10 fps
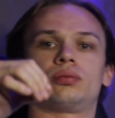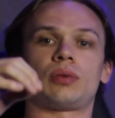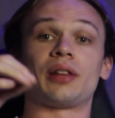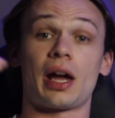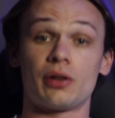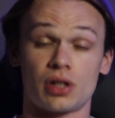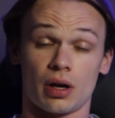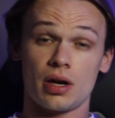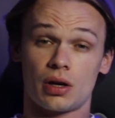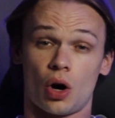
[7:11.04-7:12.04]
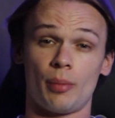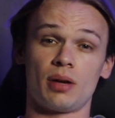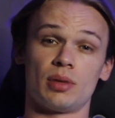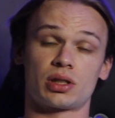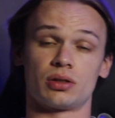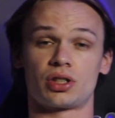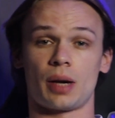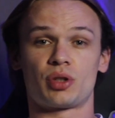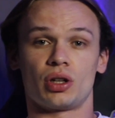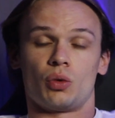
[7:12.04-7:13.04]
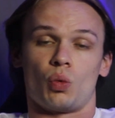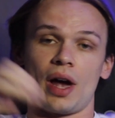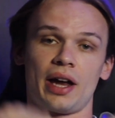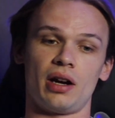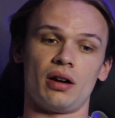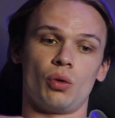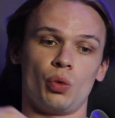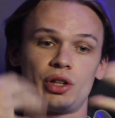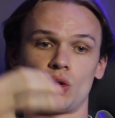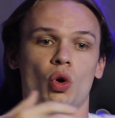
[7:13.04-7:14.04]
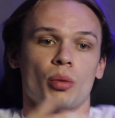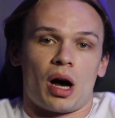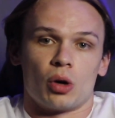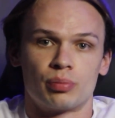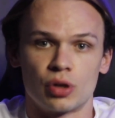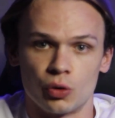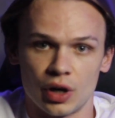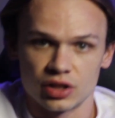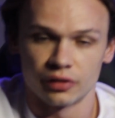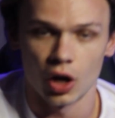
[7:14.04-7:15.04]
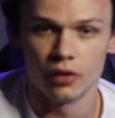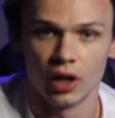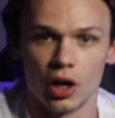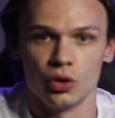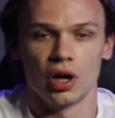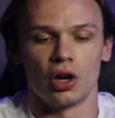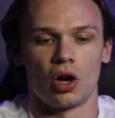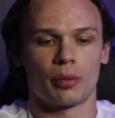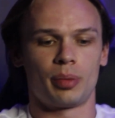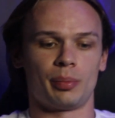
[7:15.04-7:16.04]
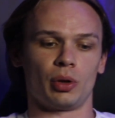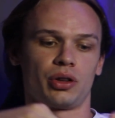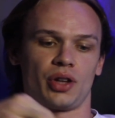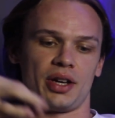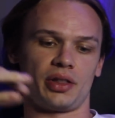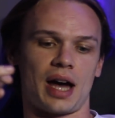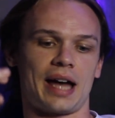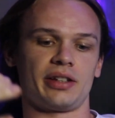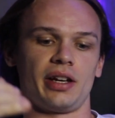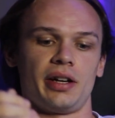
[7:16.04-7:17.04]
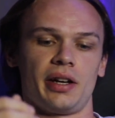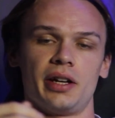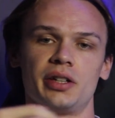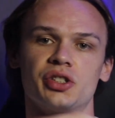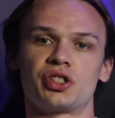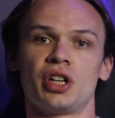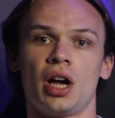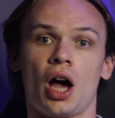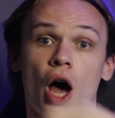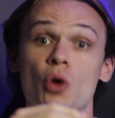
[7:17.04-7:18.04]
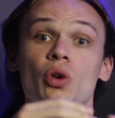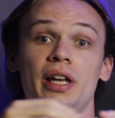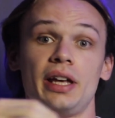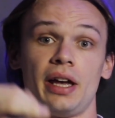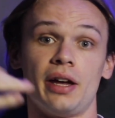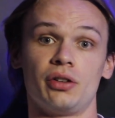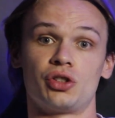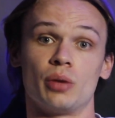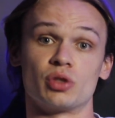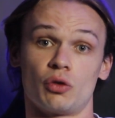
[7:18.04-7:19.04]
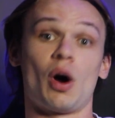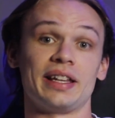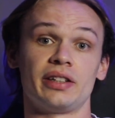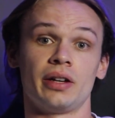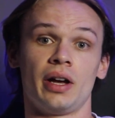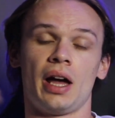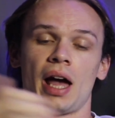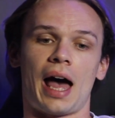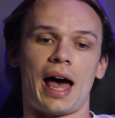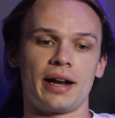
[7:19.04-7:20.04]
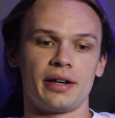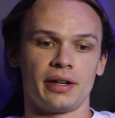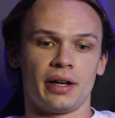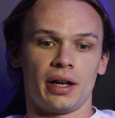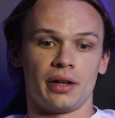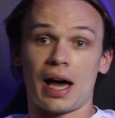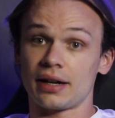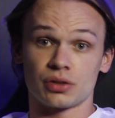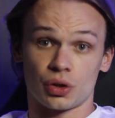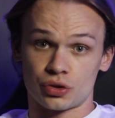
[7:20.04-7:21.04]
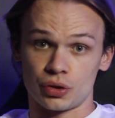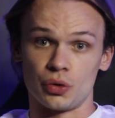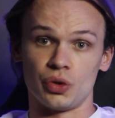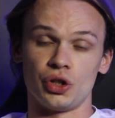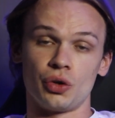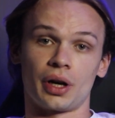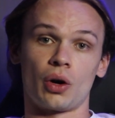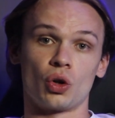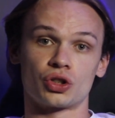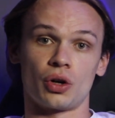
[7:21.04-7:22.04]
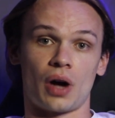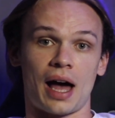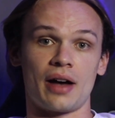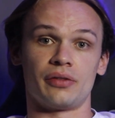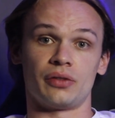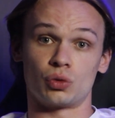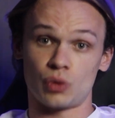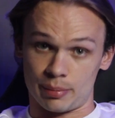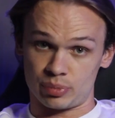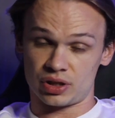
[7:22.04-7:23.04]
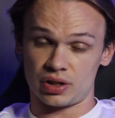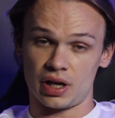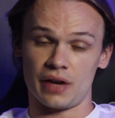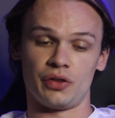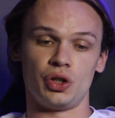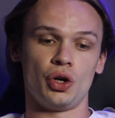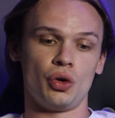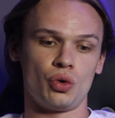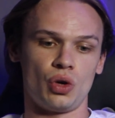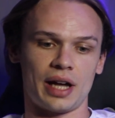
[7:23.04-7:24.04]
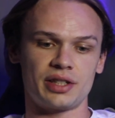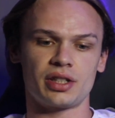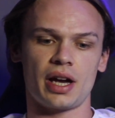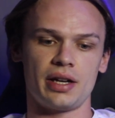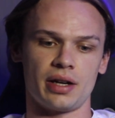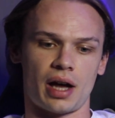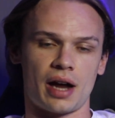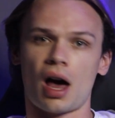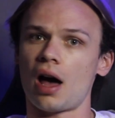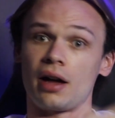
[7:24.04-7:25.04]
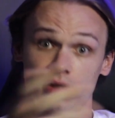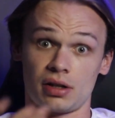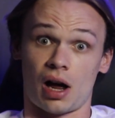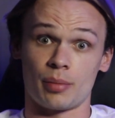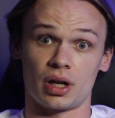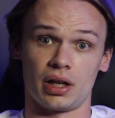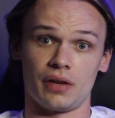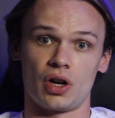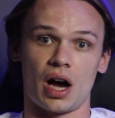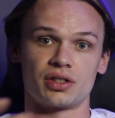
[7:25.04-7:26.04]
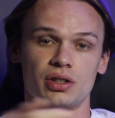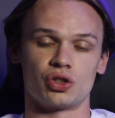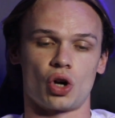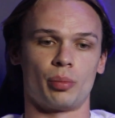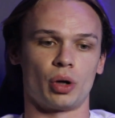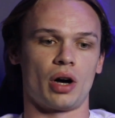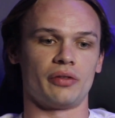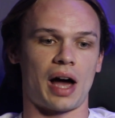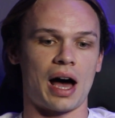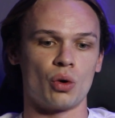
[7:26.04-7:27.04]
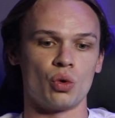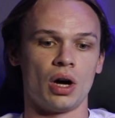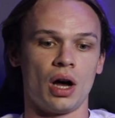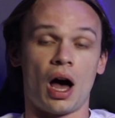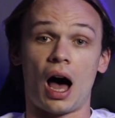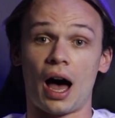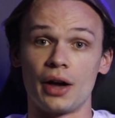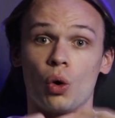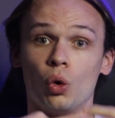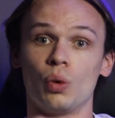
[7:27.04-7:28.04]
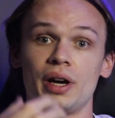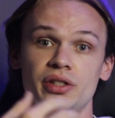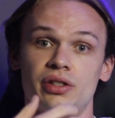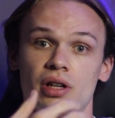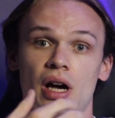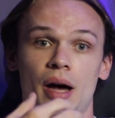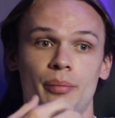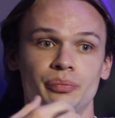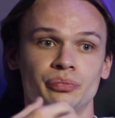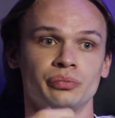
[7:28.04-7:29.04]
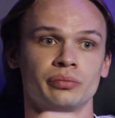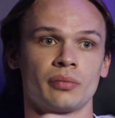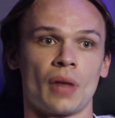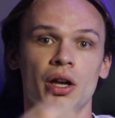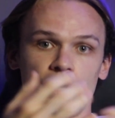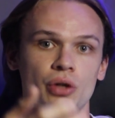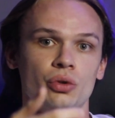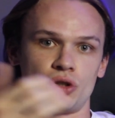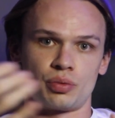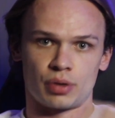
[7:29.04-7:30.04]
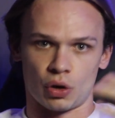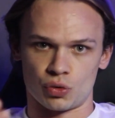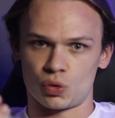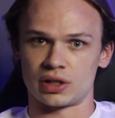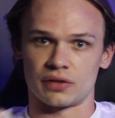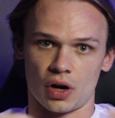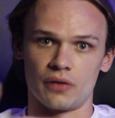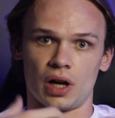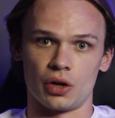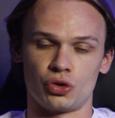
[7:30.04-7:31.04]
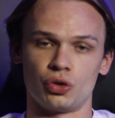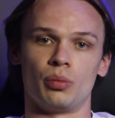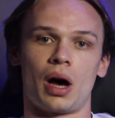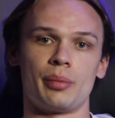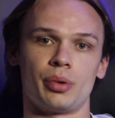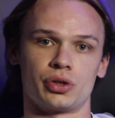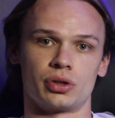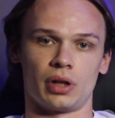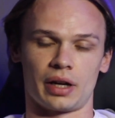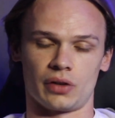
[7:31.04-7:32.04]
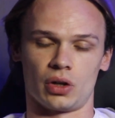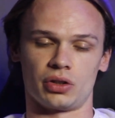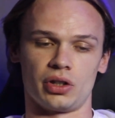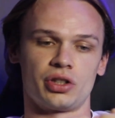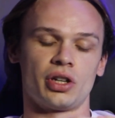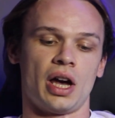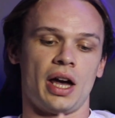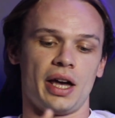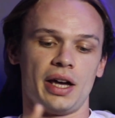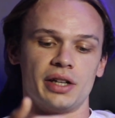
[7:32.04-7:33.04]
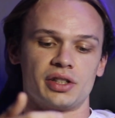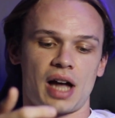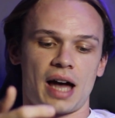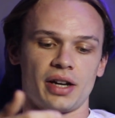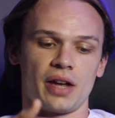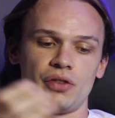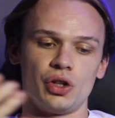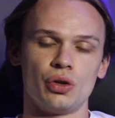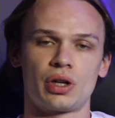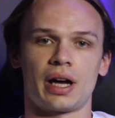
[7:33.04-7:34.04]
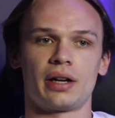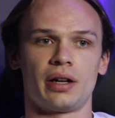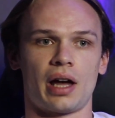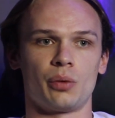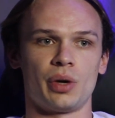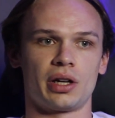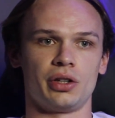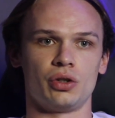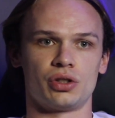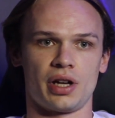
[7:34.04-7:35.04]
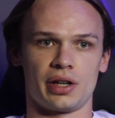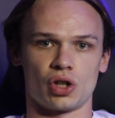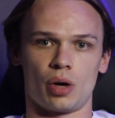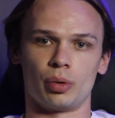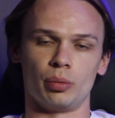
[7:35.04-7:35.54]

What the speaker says: And there is a common misconception when we talk about progressive overload. A lot of people think that it is only in terms of weight, and that is not true. You can also have reps. If you, let's say, and I'm going to give you guys an example of how I always used progressive overload to my personal advantage, is that if you can, and we can use the example